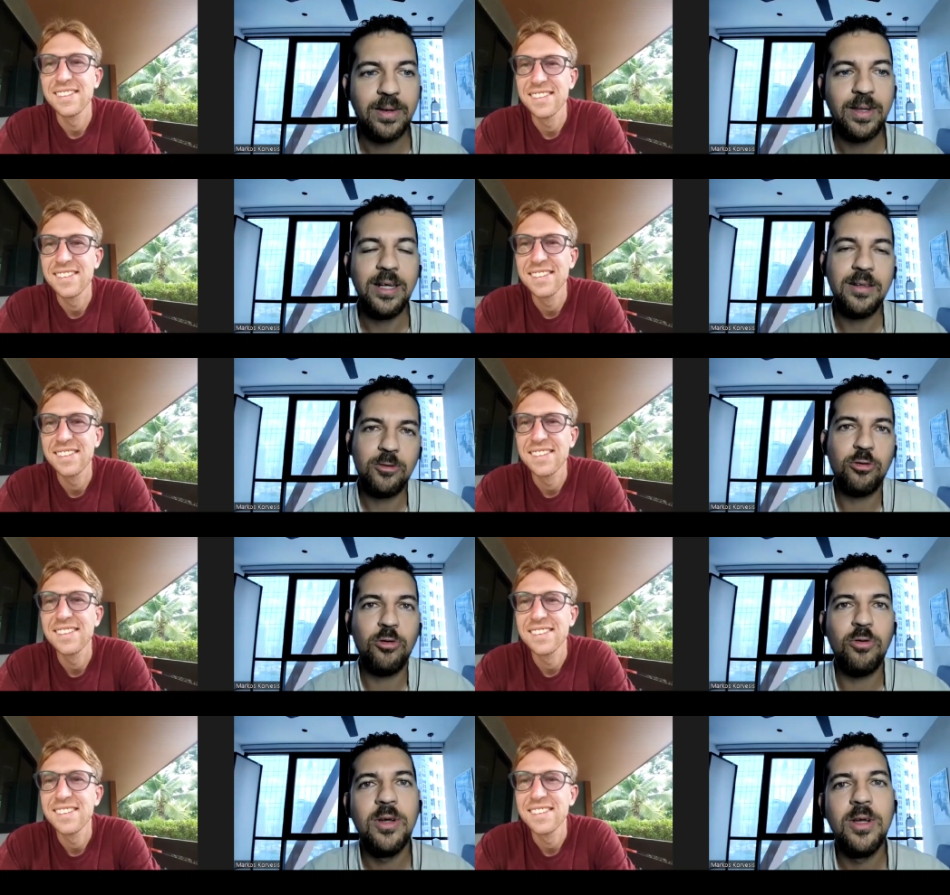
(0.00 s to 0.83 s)
Speaker 1: Right?
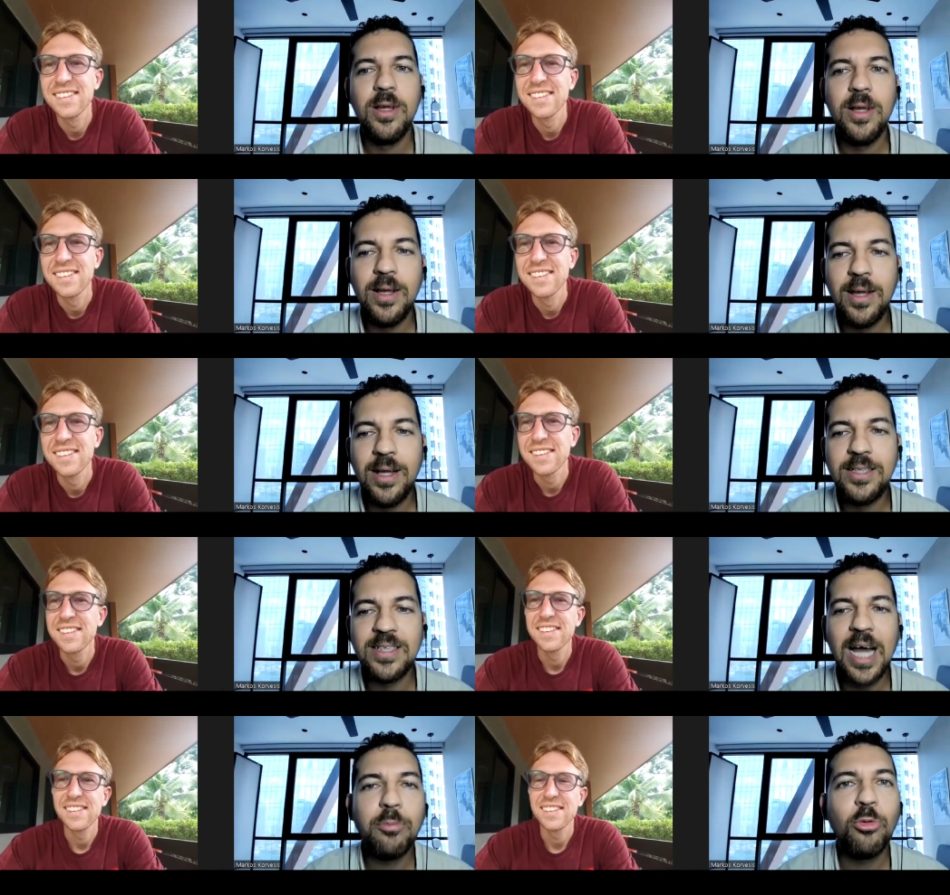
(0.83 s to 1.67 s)
So
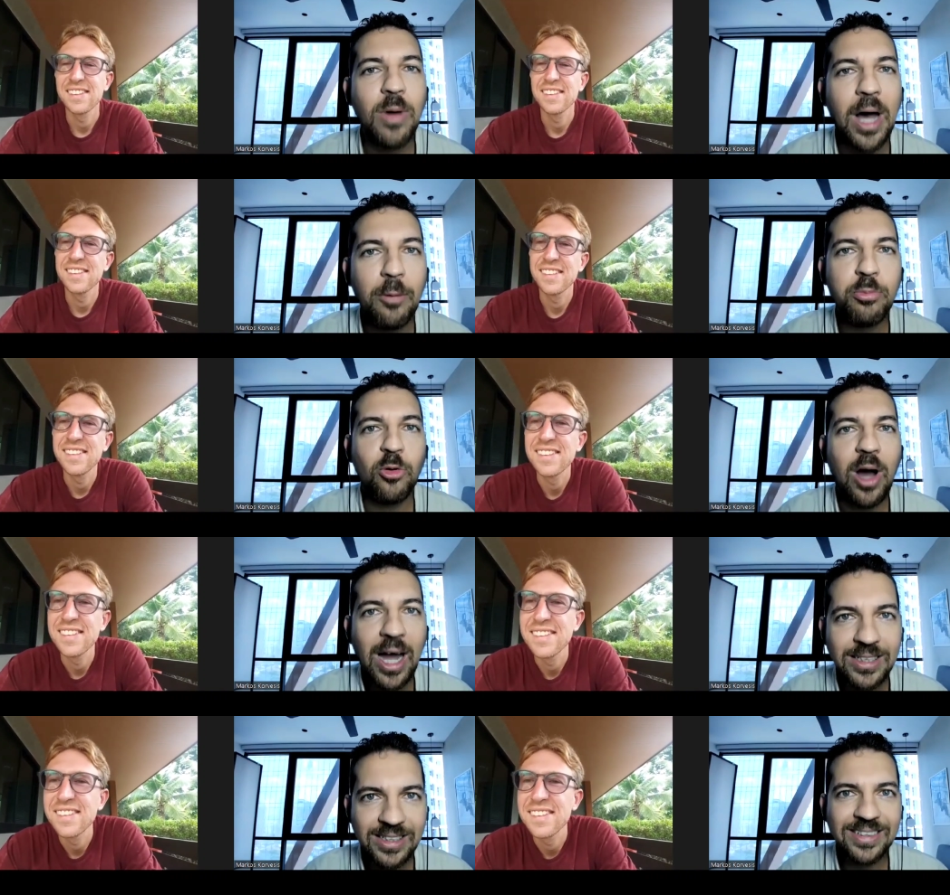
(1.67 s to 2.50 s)
it's up to up to
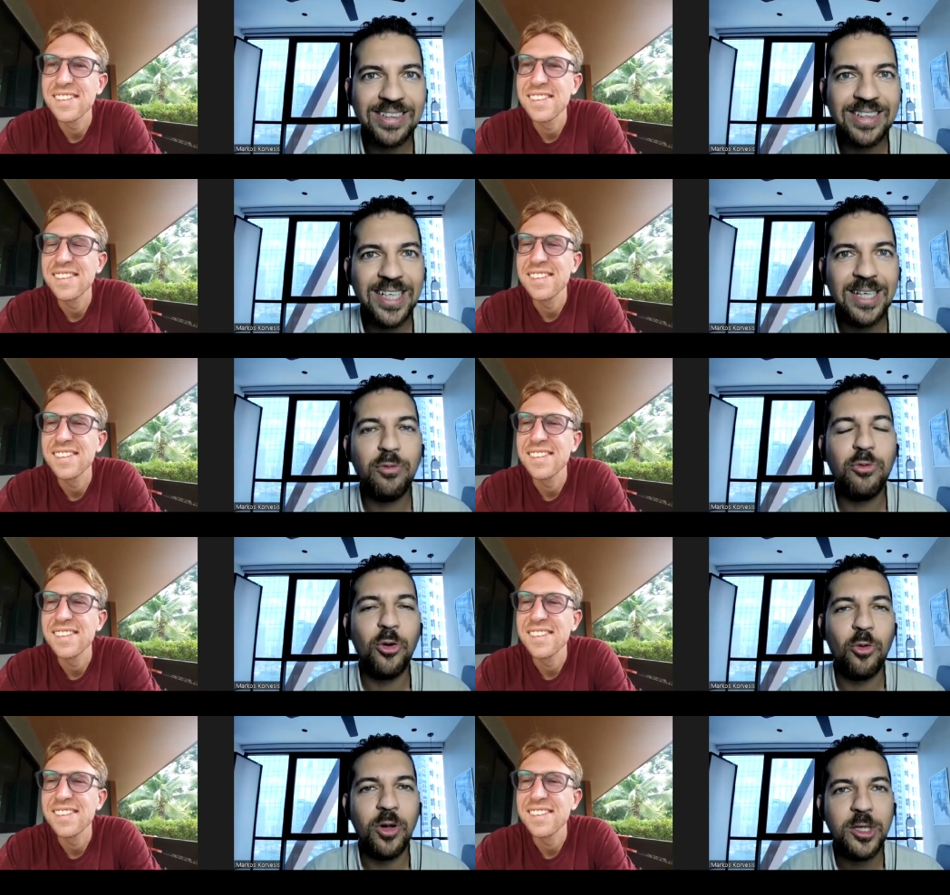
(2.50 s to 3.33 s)
us if
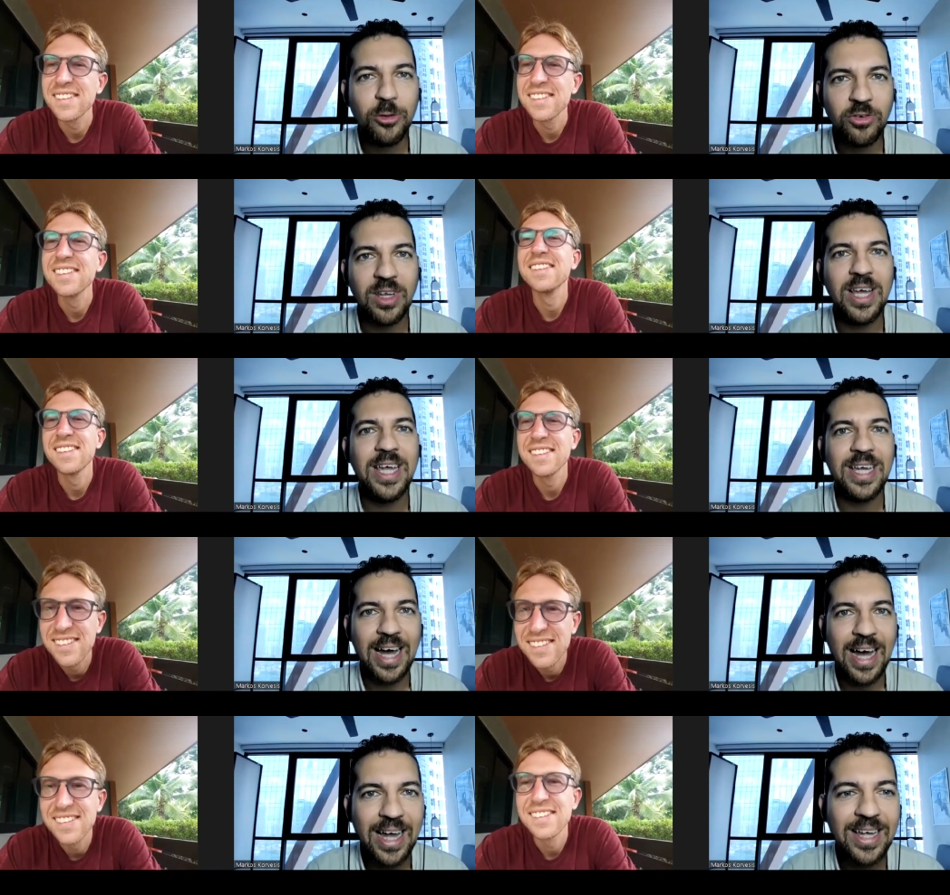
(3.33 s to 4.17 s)
we will use
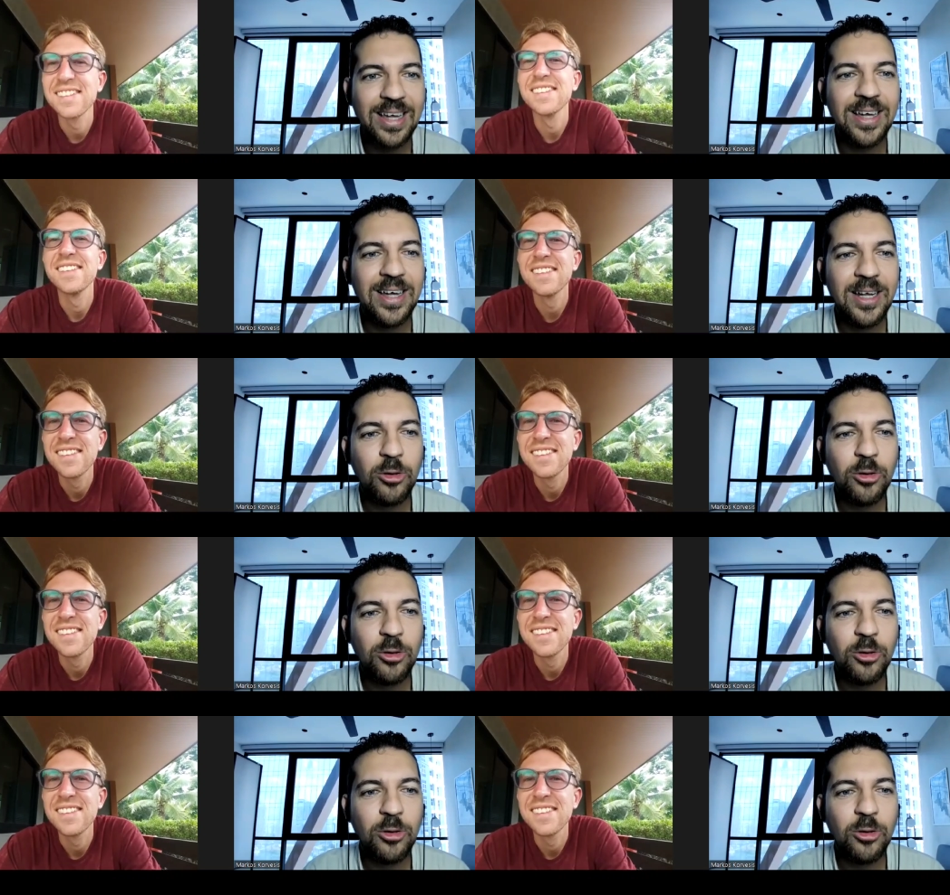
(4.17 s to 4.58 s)
AI